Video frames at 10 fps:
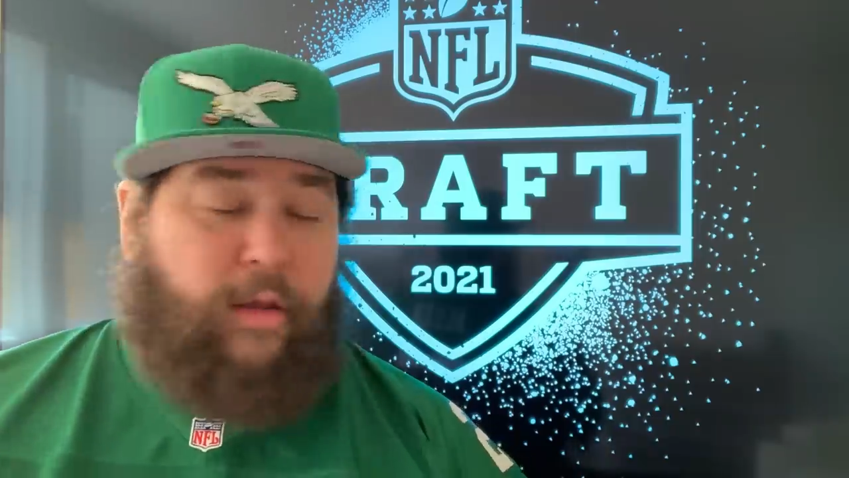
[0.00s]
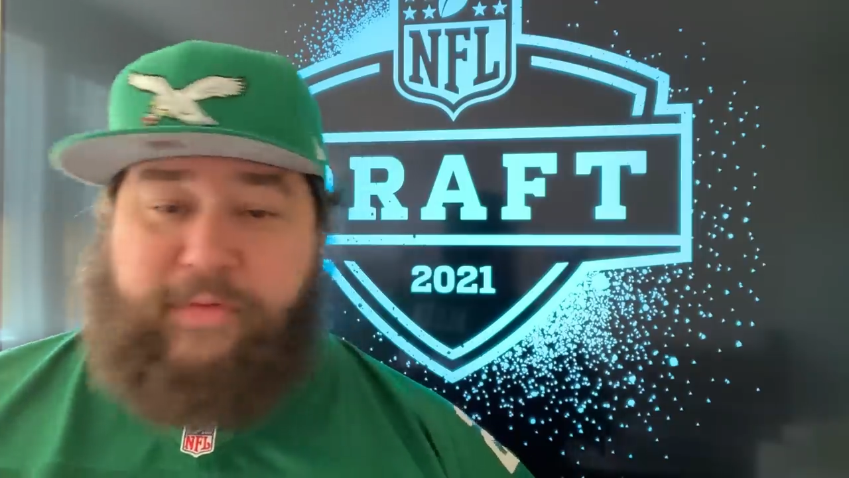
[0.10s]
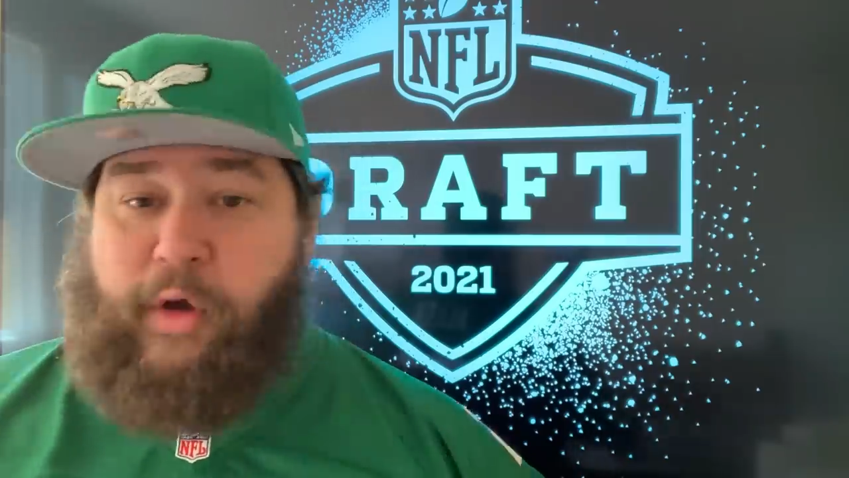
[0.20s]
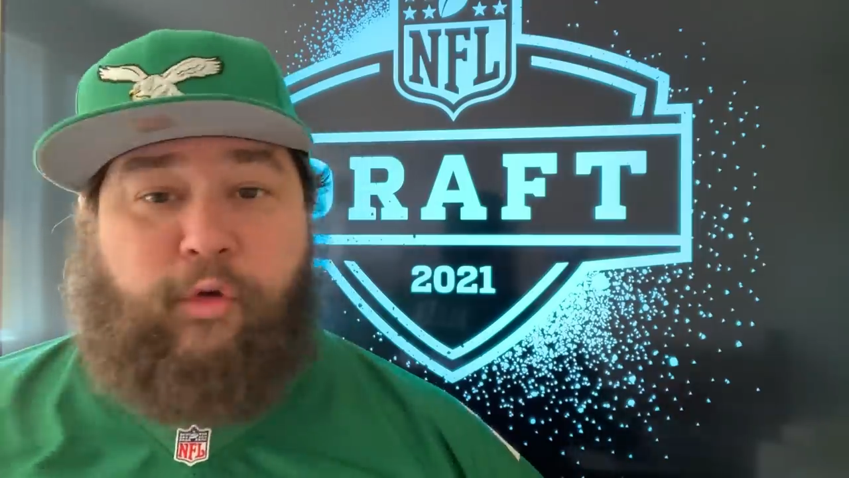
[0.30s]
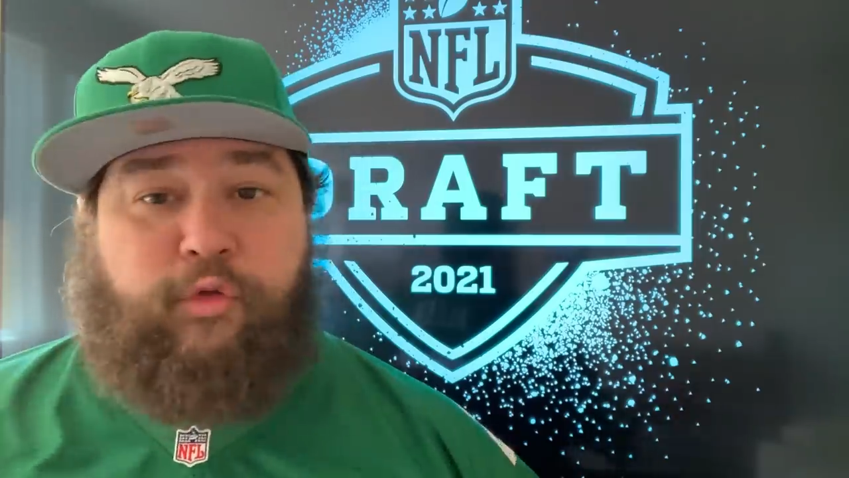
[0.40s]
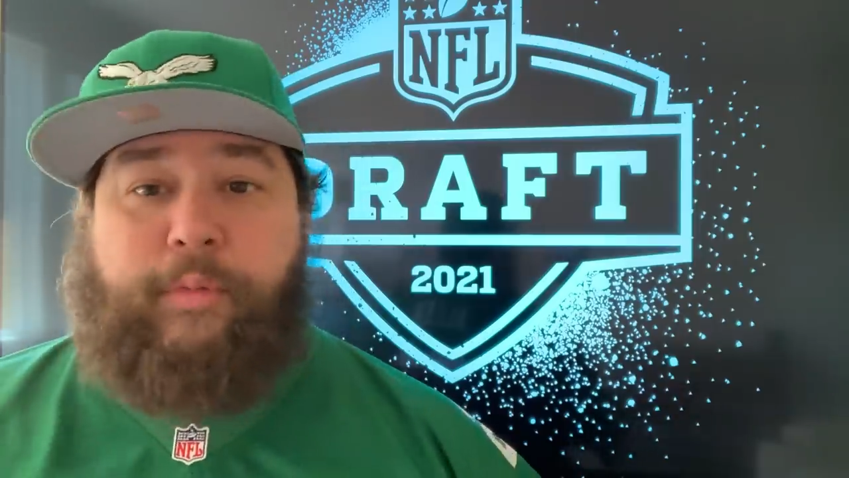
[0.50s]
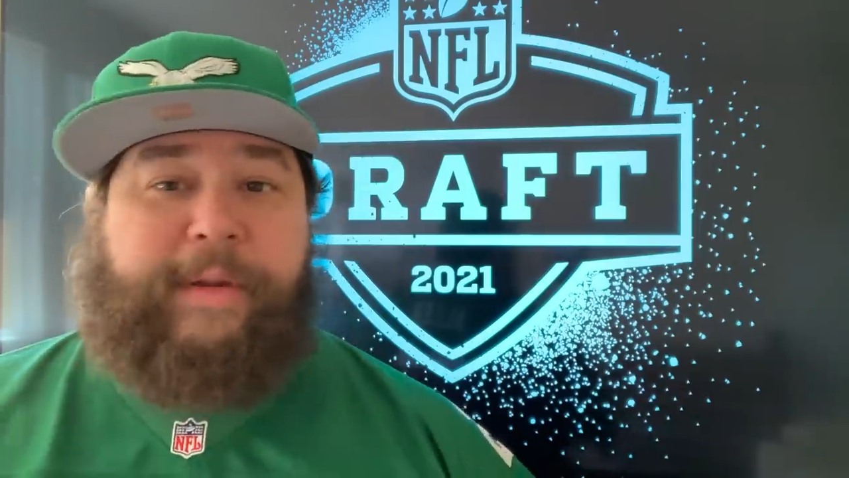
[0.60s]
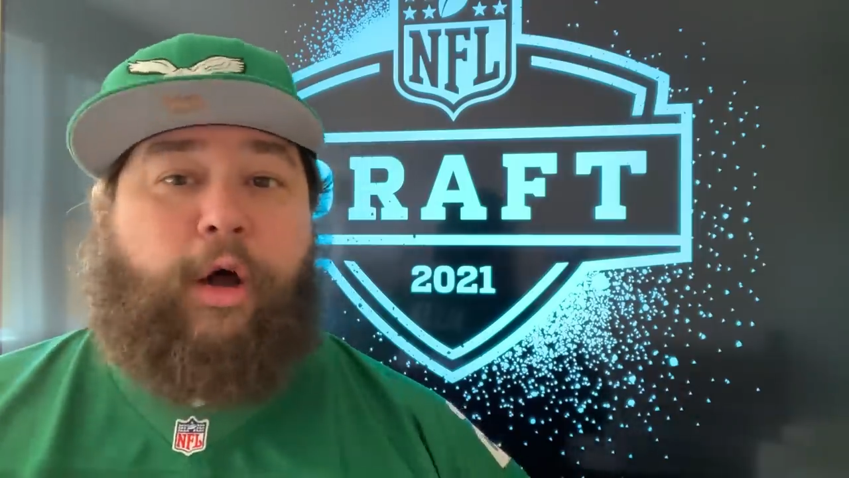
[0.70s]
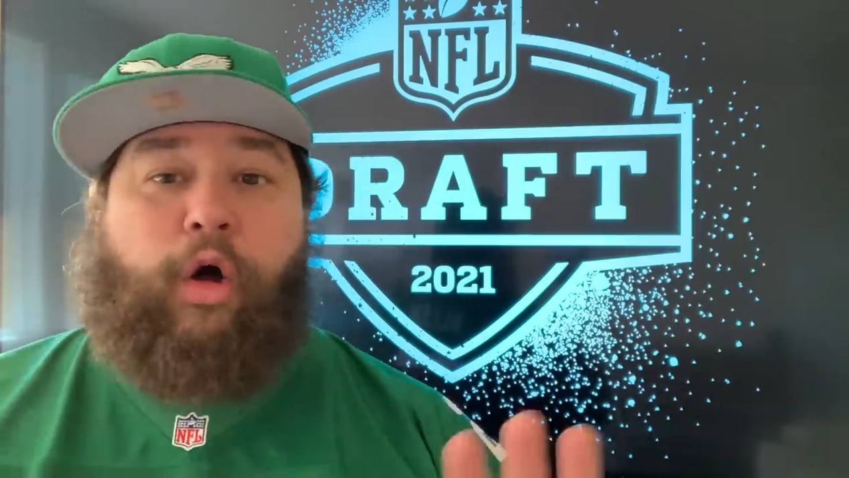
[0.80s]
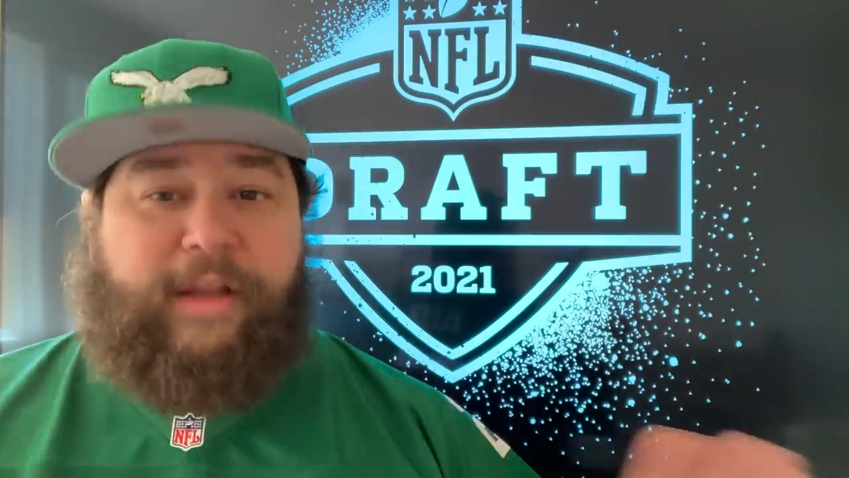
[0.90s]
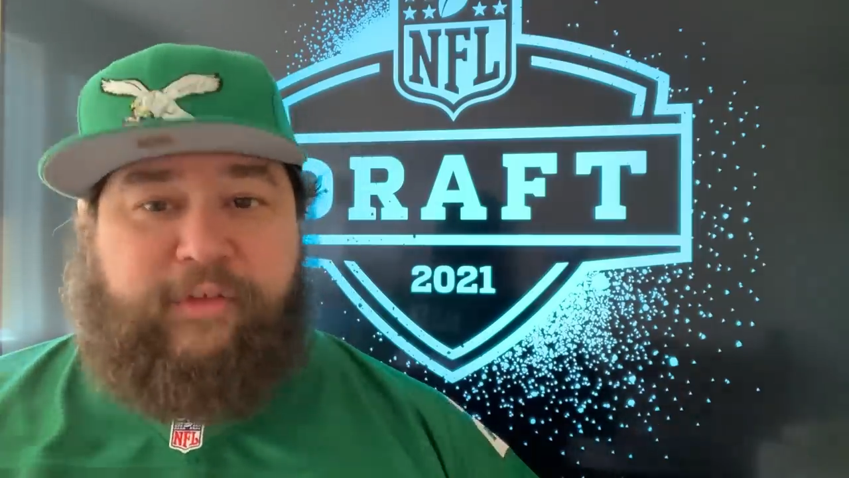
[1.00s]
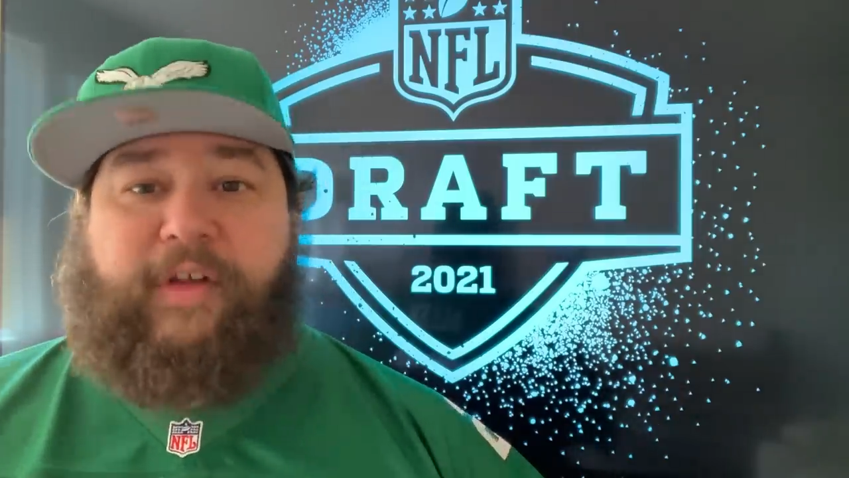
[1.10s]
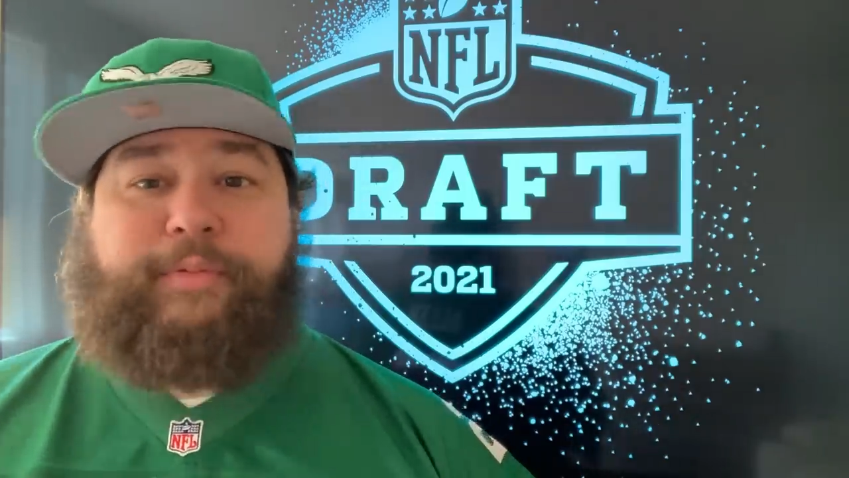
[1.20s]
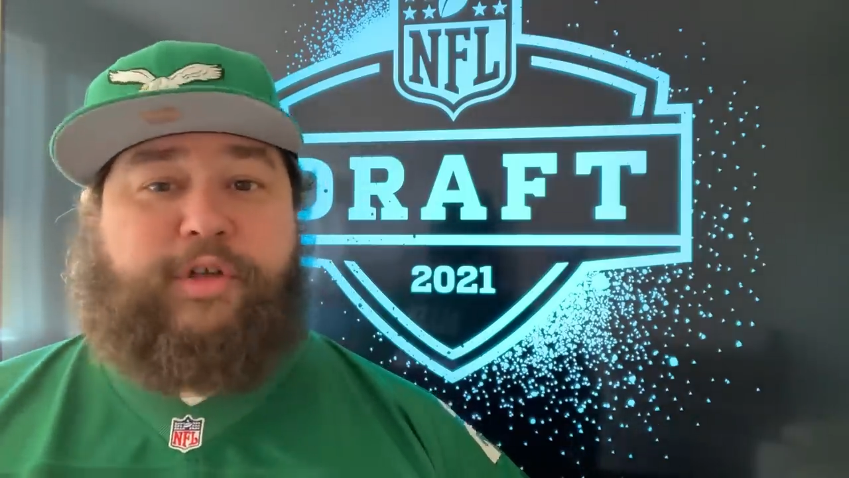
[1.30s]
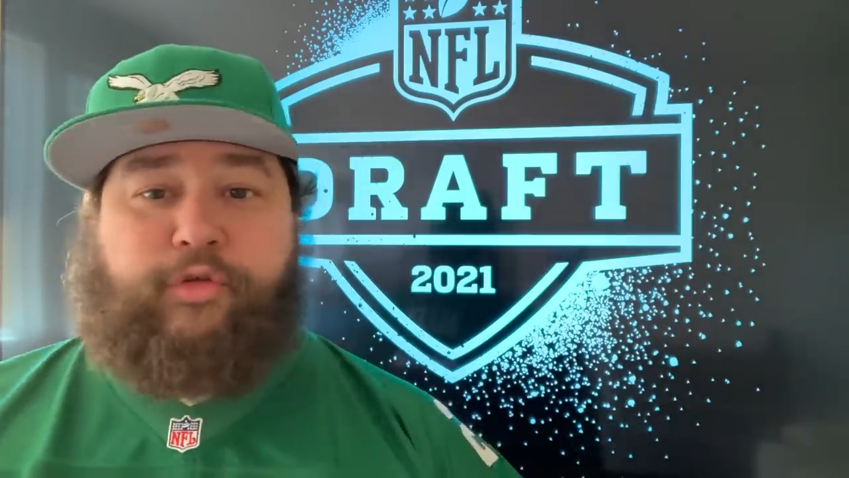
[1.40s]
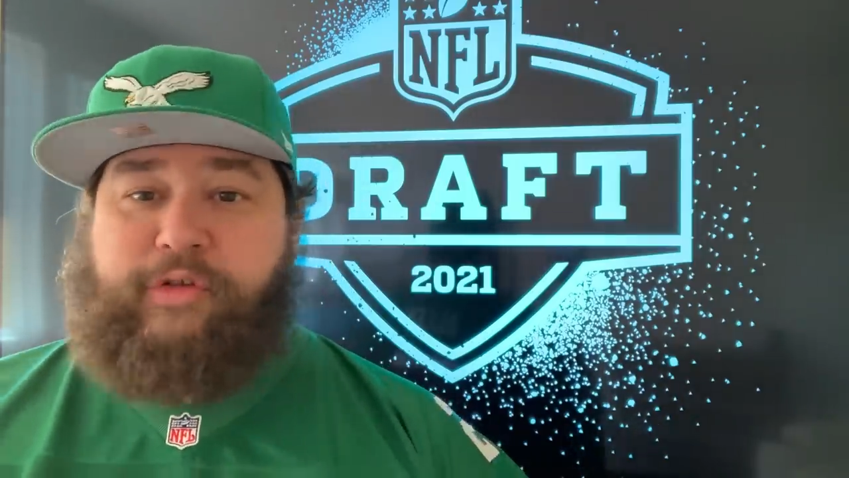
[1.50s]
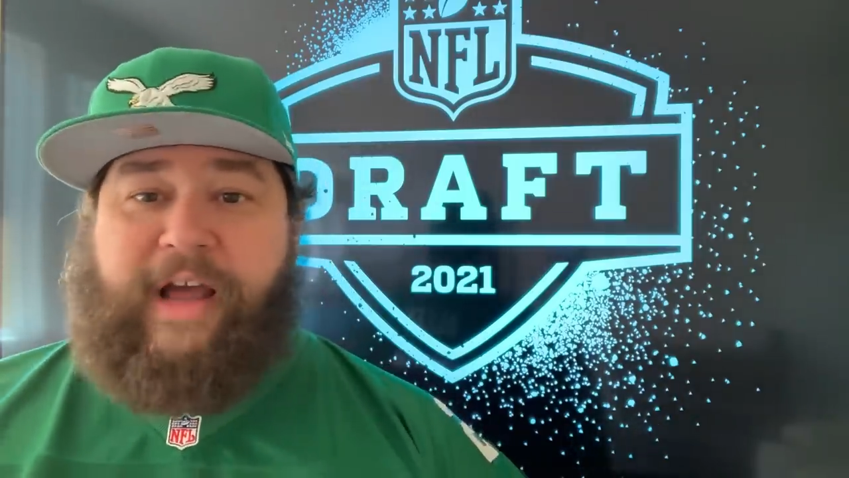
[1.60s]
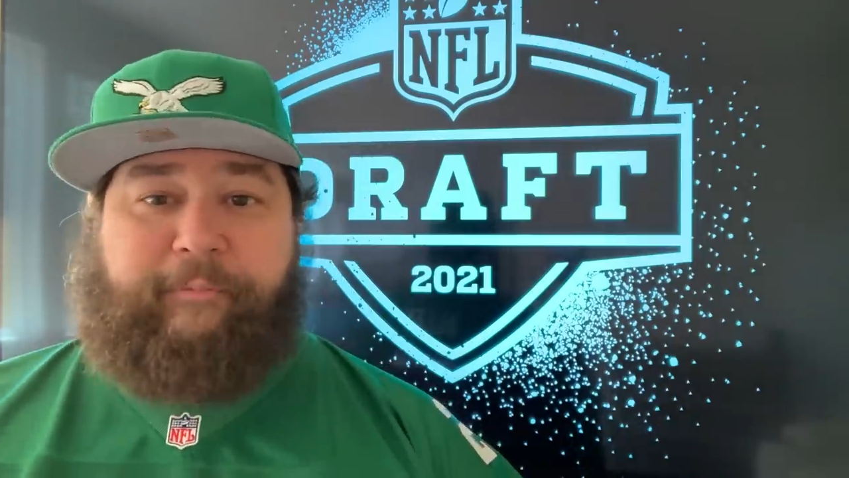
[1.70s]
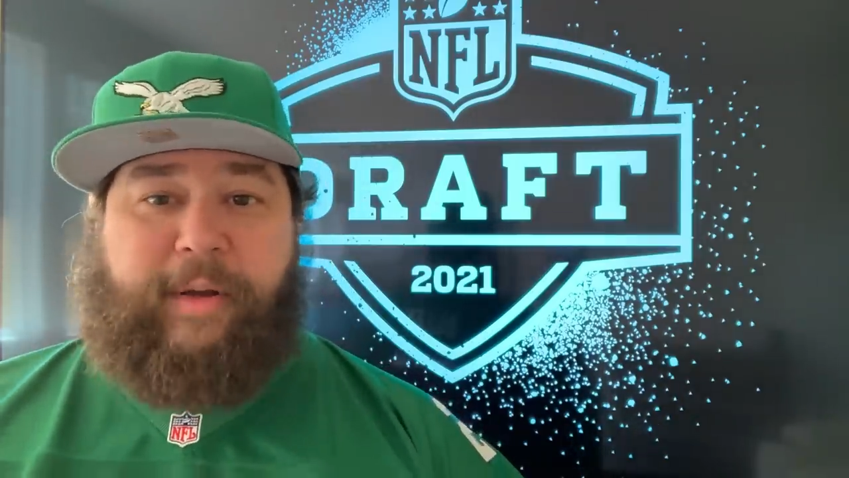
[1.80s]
Those would be all exceptional draft